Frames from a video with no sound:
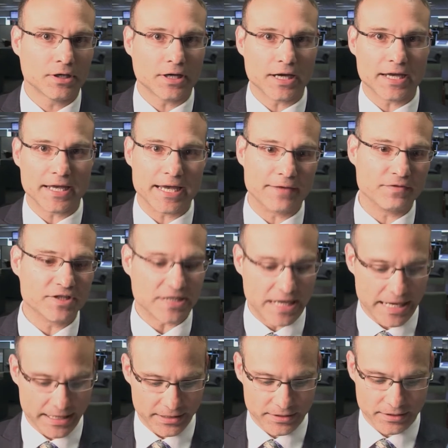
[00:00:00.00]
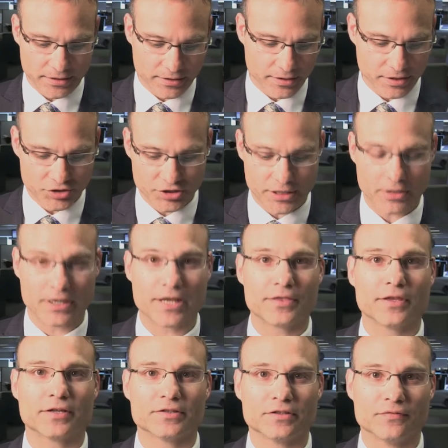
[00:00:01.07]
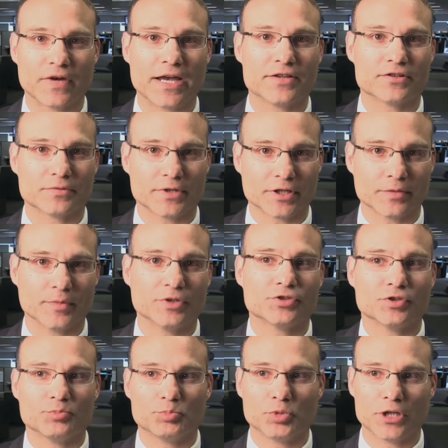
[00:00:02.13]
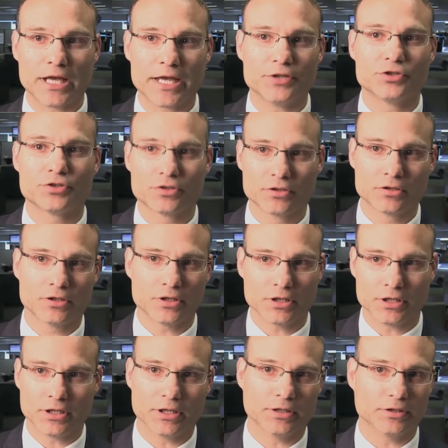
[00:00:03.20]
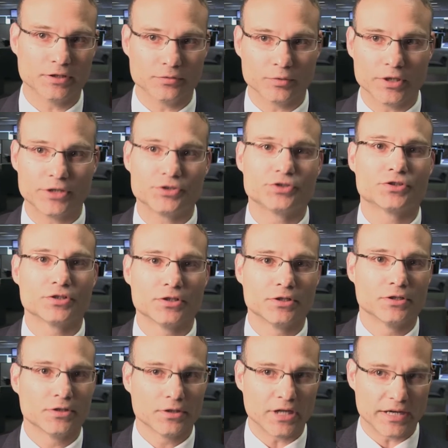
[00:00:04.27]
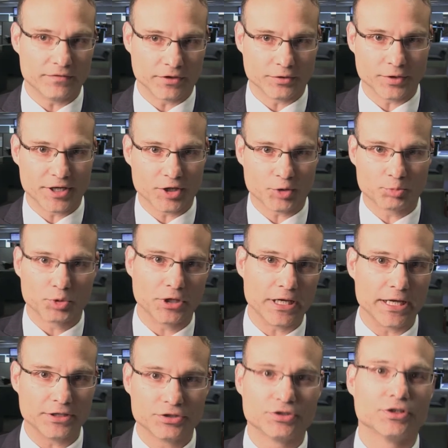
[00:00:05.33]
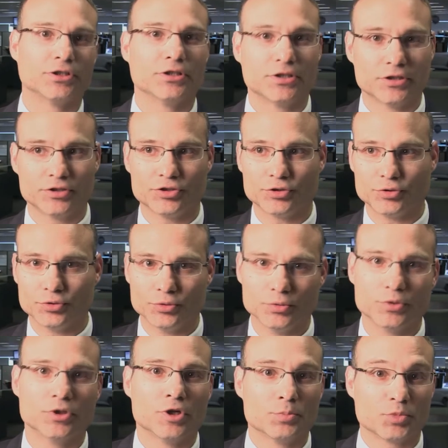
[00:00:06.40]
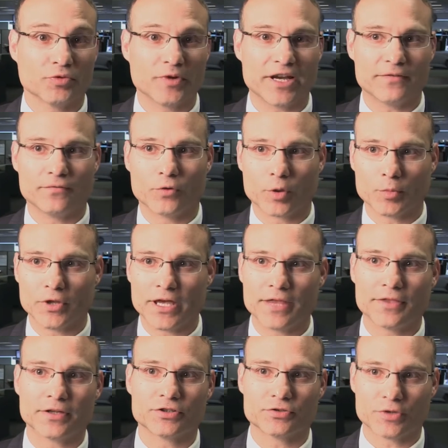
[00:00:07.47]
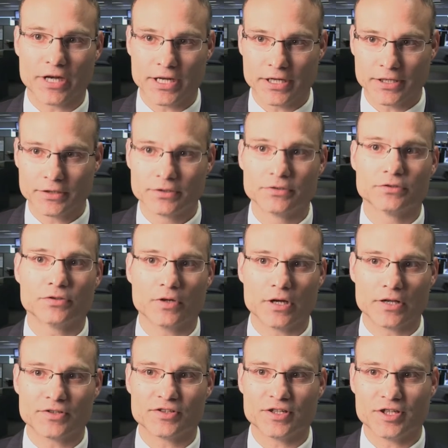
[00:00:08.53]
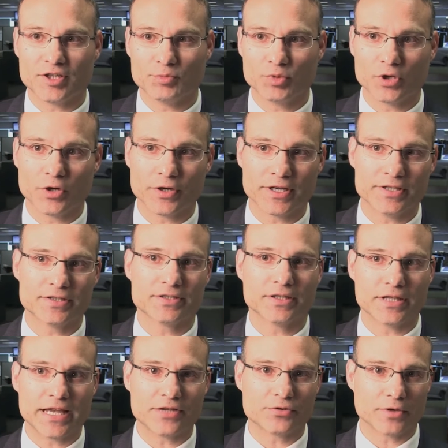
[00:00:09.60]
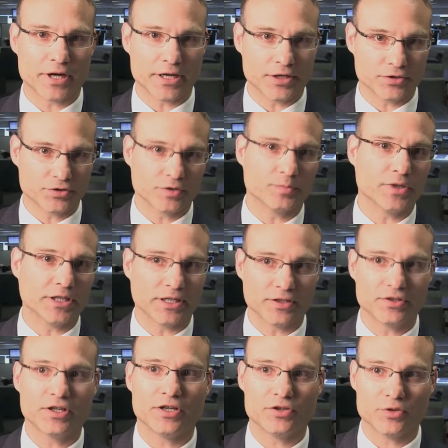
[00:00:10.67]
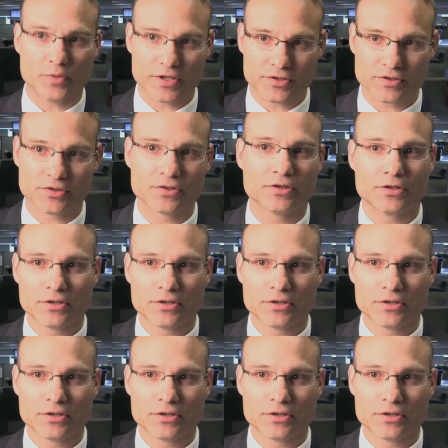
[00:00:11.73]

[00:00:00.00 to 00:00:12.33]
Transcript: I have signed the Shared Ethics Advisory Commission pledge, uh, in which I've agreed or pledged to provide formal ethics training to all city employees, and that training should be continuous